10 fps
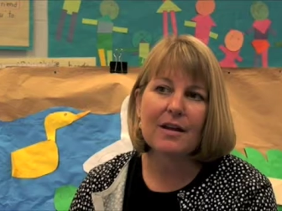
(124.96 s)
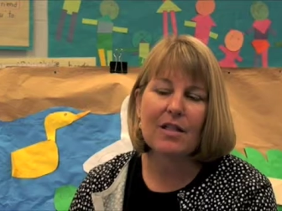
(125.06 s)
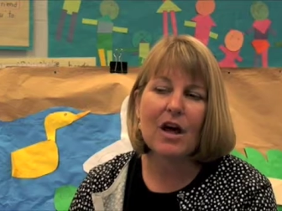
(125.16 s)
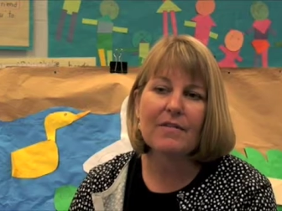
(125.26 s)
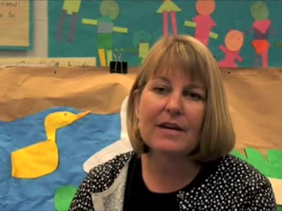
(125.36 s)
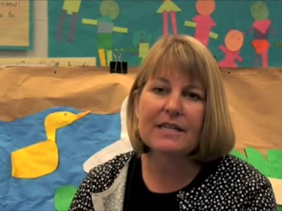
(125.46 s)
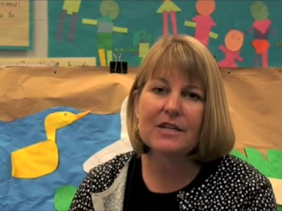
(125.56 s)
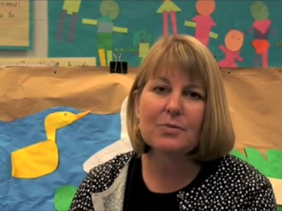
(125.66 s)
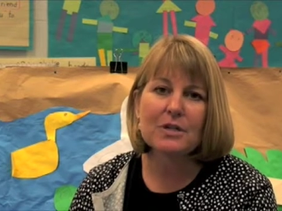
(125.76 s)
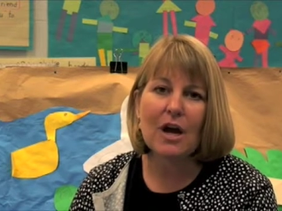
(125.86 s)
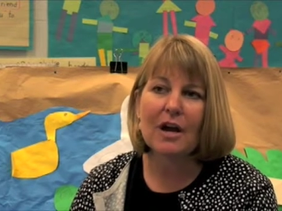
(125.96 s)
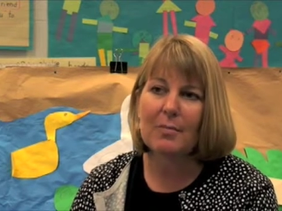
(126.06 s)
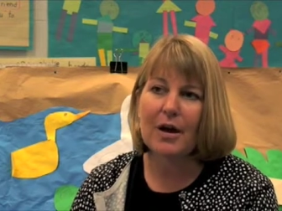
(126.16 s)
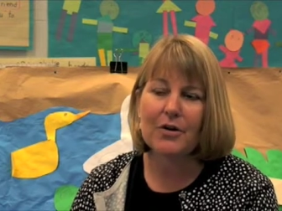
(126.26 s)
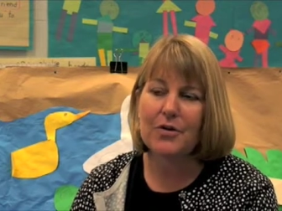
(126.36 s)
lot of ideas we talk
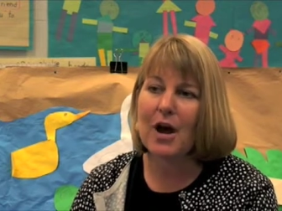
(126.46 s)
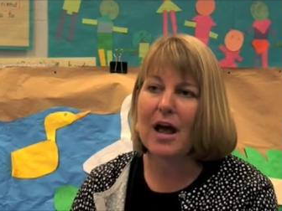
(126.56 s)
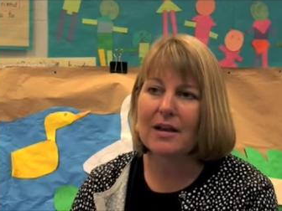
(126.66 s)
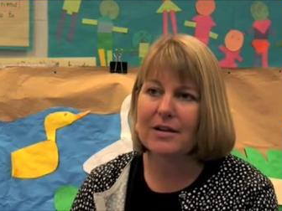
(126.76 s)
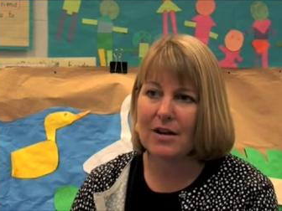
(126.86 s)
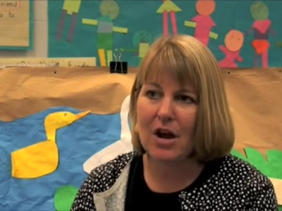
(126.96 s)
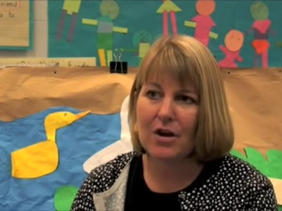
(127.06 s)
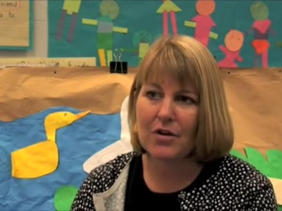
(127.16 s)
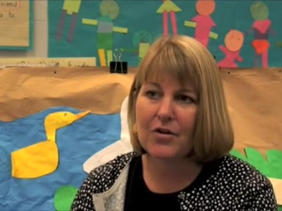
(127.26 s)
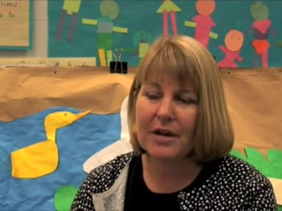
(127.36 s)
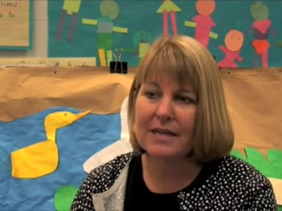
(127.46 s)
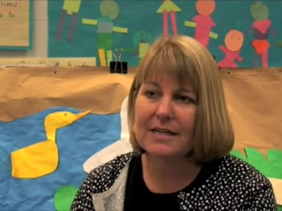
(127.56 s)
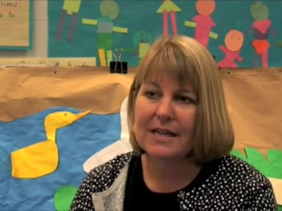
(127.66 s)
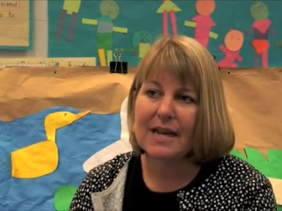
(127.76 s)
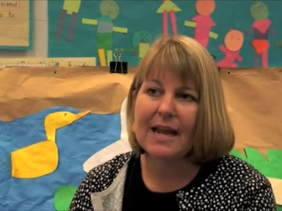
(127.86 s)
about are not concrete,
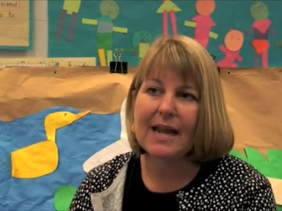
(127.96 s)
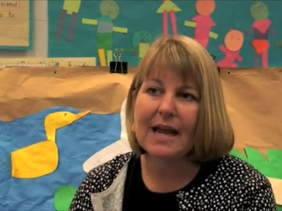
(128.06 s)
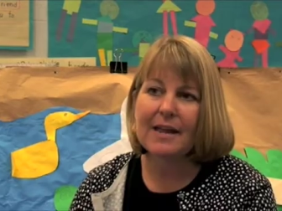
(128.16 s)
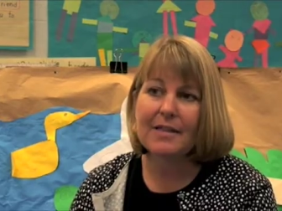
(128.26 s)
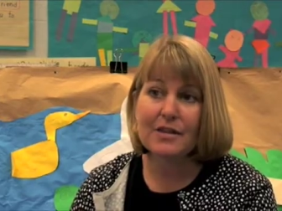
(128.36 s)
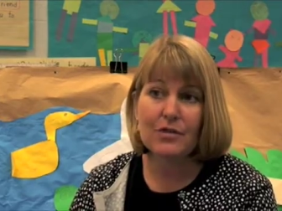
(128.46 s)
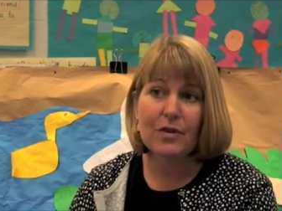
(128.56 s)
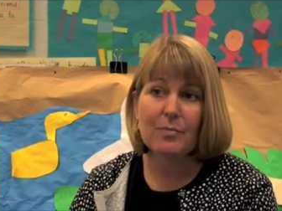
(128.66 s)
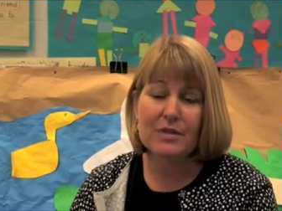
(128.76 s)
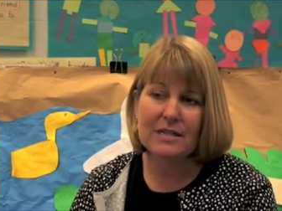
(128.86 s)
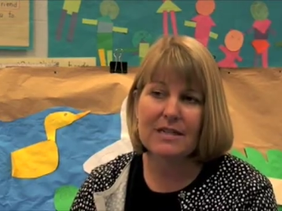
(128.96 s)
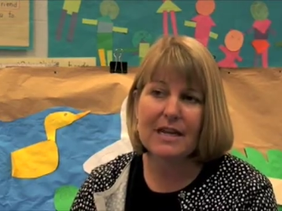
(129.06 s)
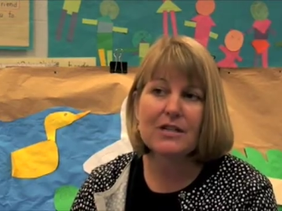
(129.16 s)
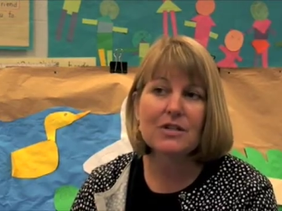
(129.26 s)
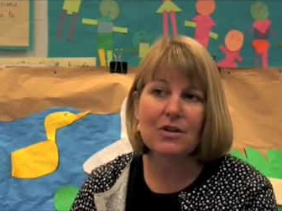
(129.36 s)
and these are
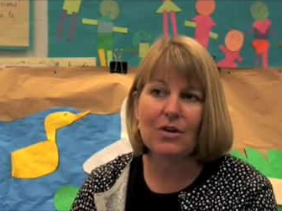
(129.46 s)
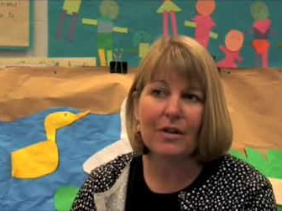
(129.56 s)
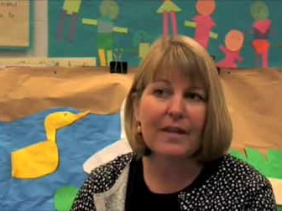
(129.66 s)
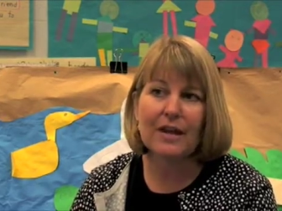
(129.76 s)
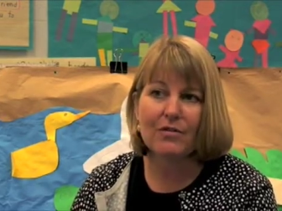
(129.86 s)
representational, and they can